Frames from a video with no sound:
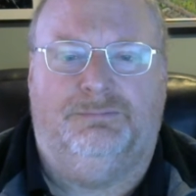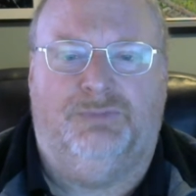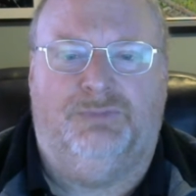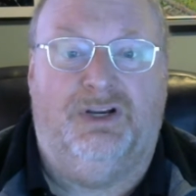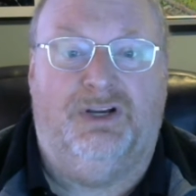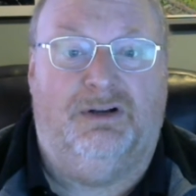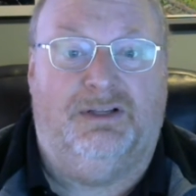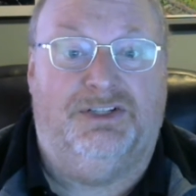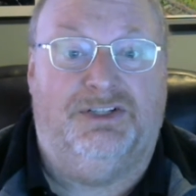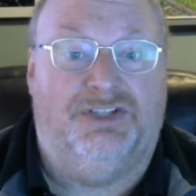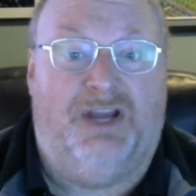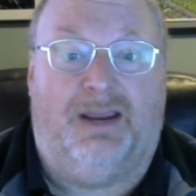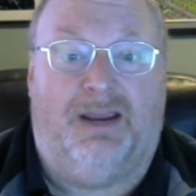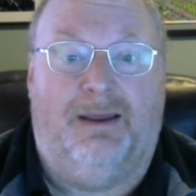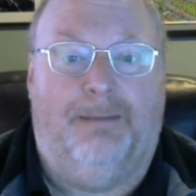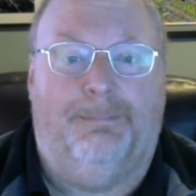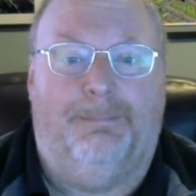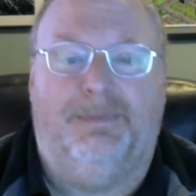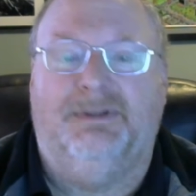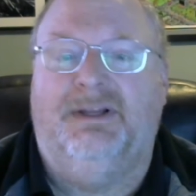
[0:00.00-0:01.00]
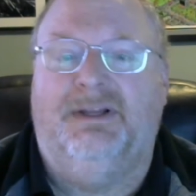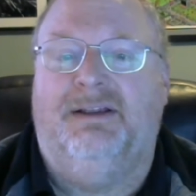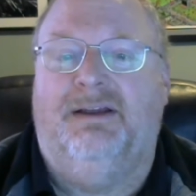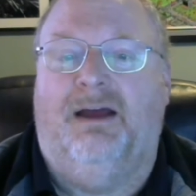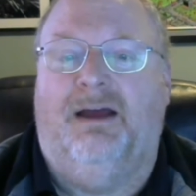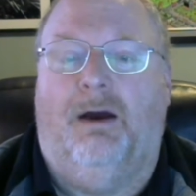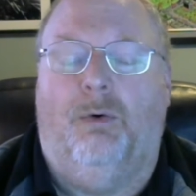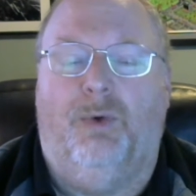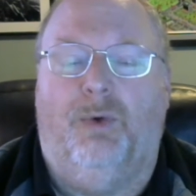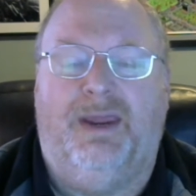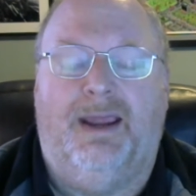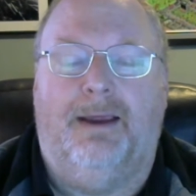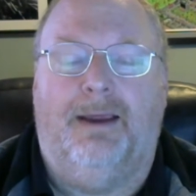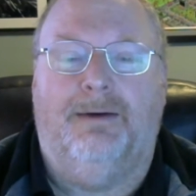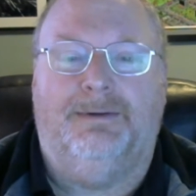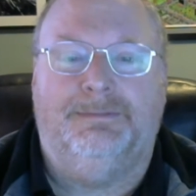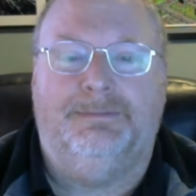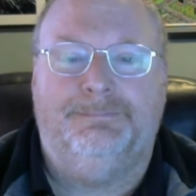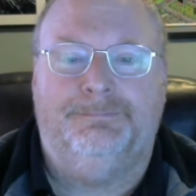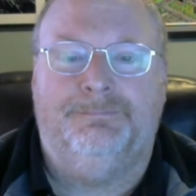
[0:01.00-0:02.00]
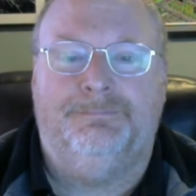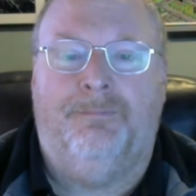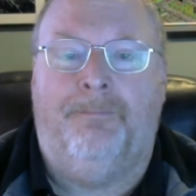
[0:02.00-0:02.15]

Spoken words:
yearly checkup a week ago,